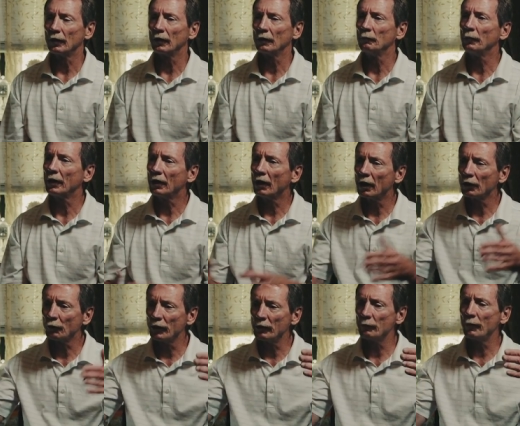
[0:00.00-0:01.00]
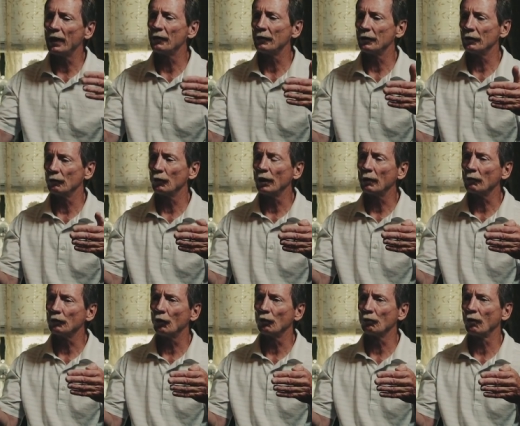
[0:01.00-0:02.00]
a big concrete barrier where they were
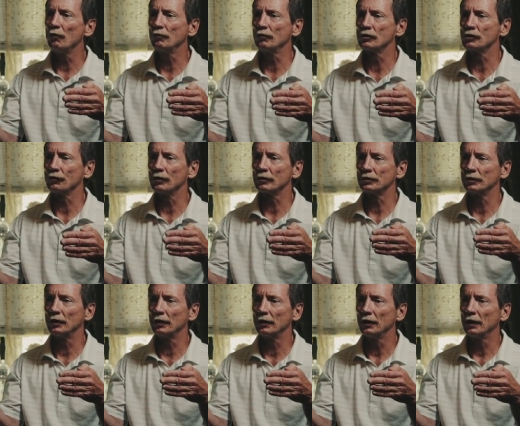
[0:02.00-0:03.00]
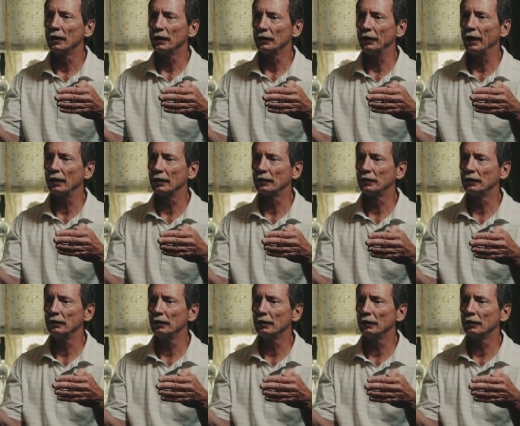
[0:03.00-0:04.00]
doing road construction down at
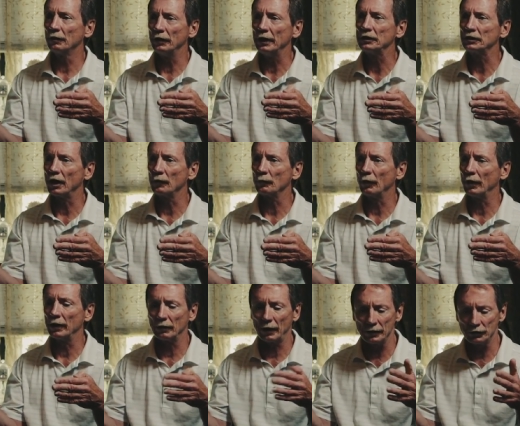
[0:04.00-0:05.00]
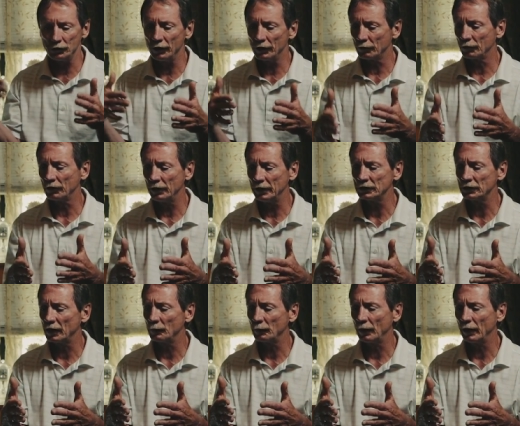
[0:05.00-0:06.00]
the uh, Nissan plant as you entered the
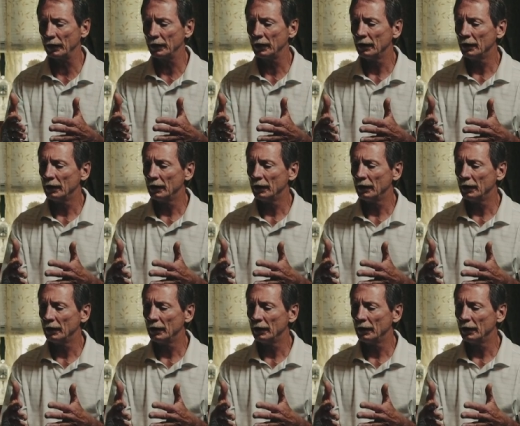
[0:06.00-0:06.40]
Nissan plant,